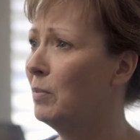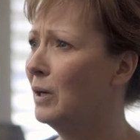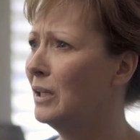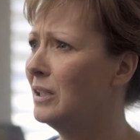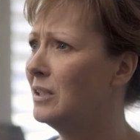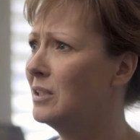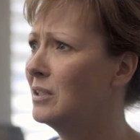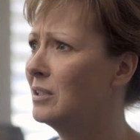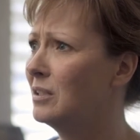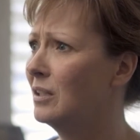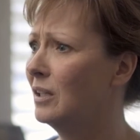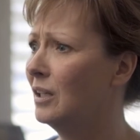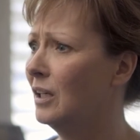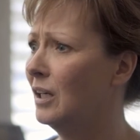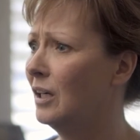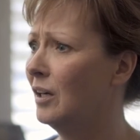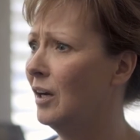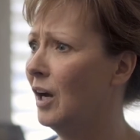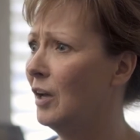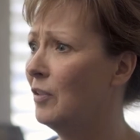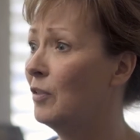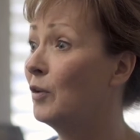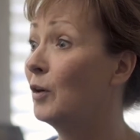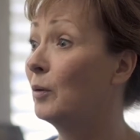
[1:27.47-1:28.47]
but
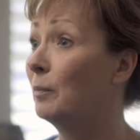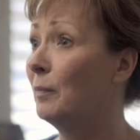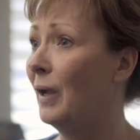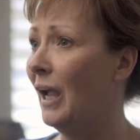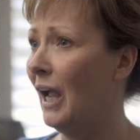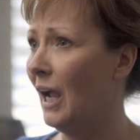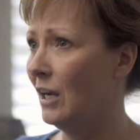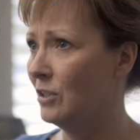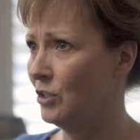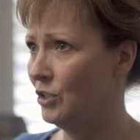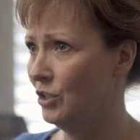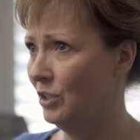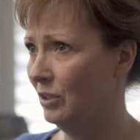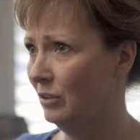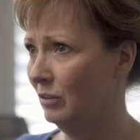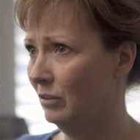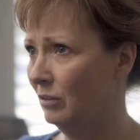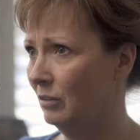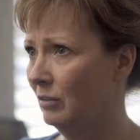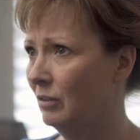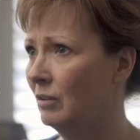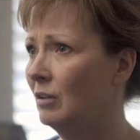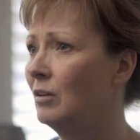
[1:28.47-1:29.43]
uh, their passion